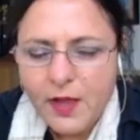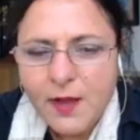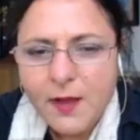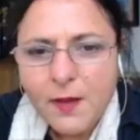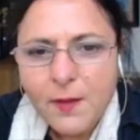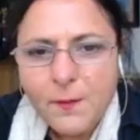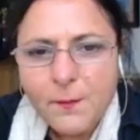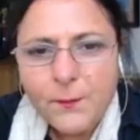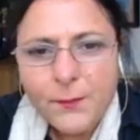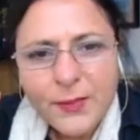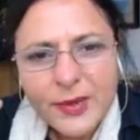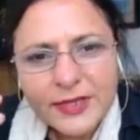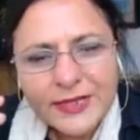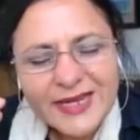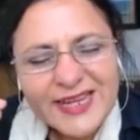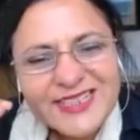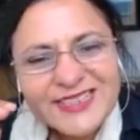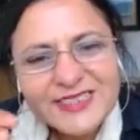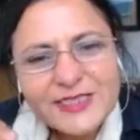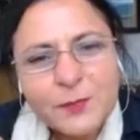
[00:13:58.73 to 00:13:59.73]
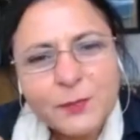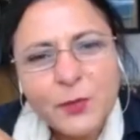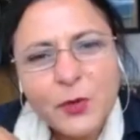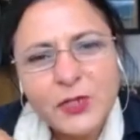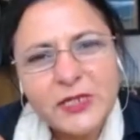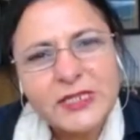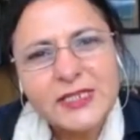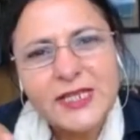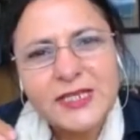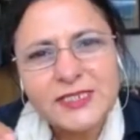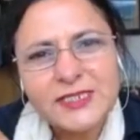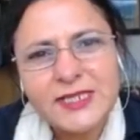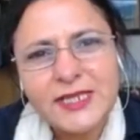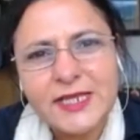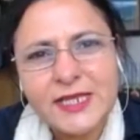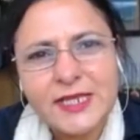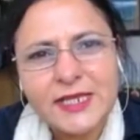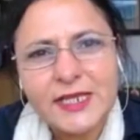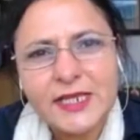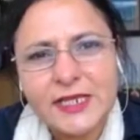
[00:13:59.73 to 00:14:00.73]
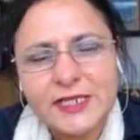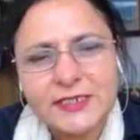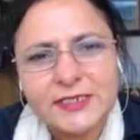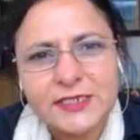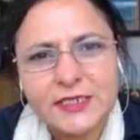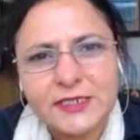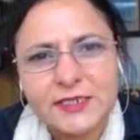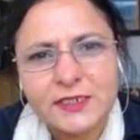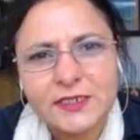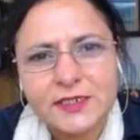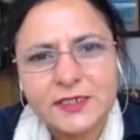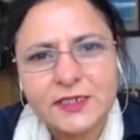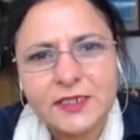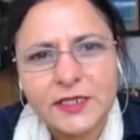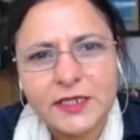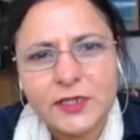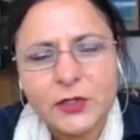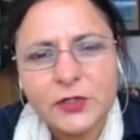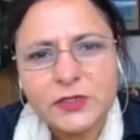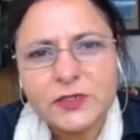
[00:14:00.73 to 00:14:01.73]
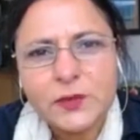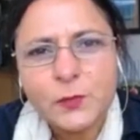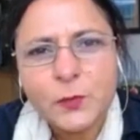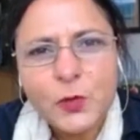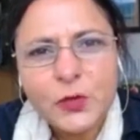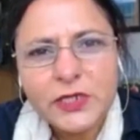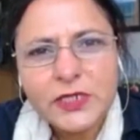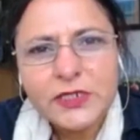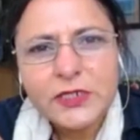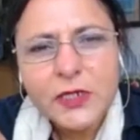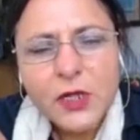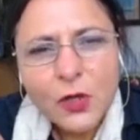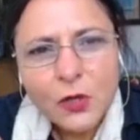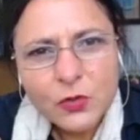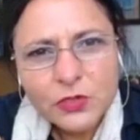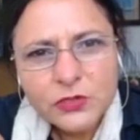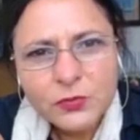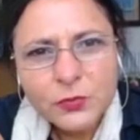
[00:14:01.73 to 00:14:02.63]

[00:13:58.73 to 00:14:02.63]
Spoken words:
but it's the body that's healing it. It's the body knows what it